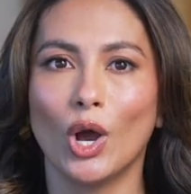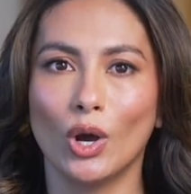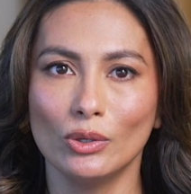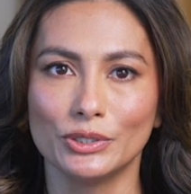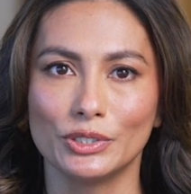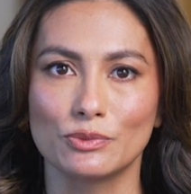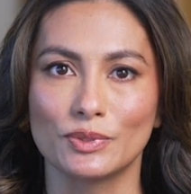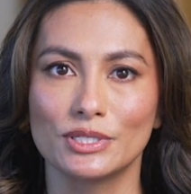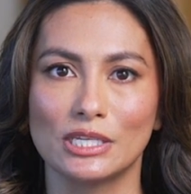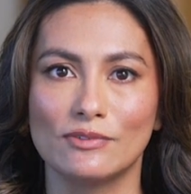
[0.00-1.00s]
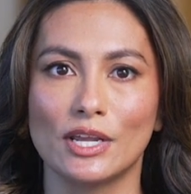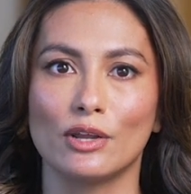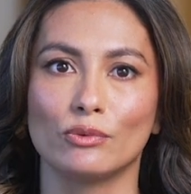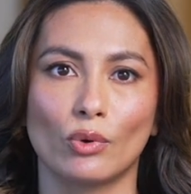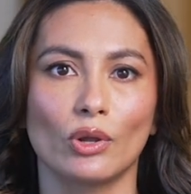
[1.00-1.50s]
Owners received a
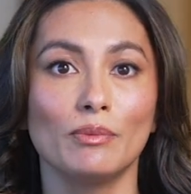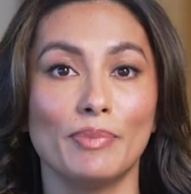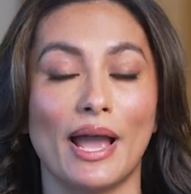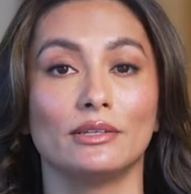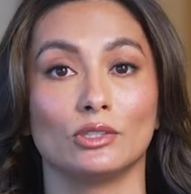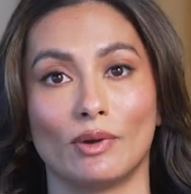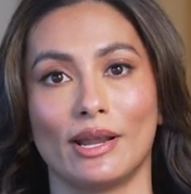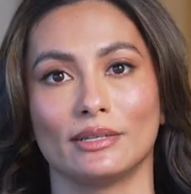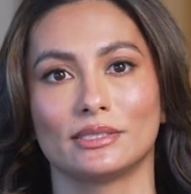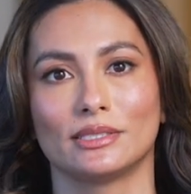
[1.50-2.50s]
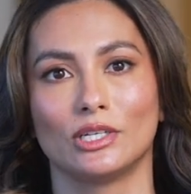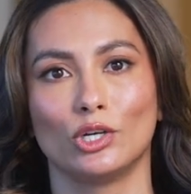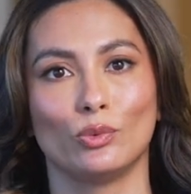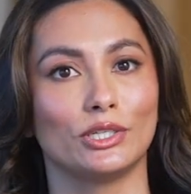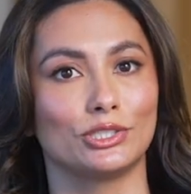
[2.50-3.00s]
royal patent grant,
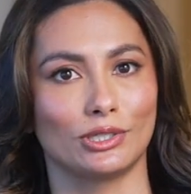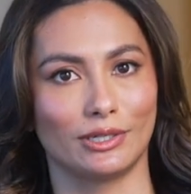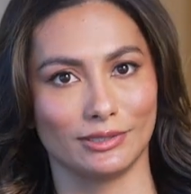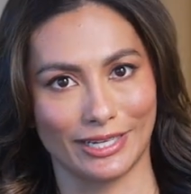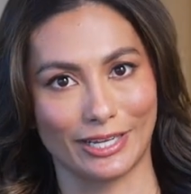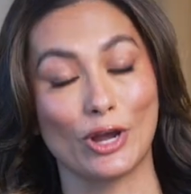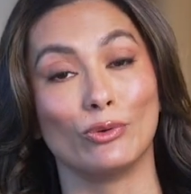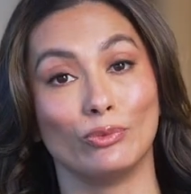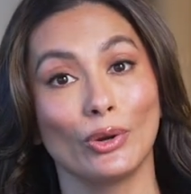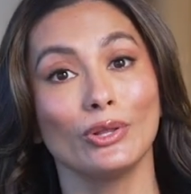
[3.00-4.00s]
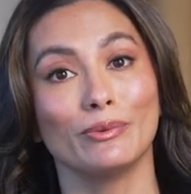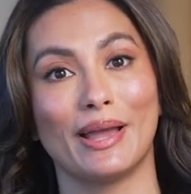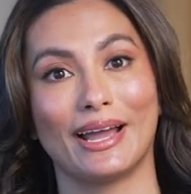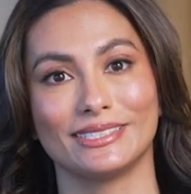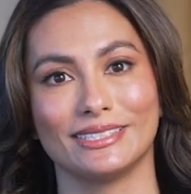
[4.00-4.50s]
which, unlike a royal
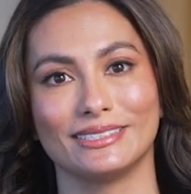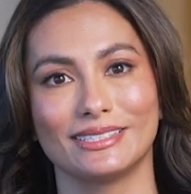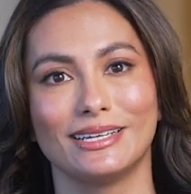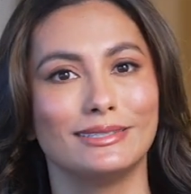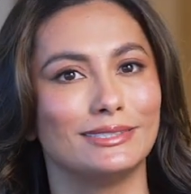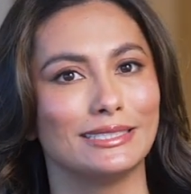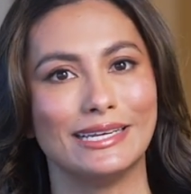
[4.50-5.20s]
patent, did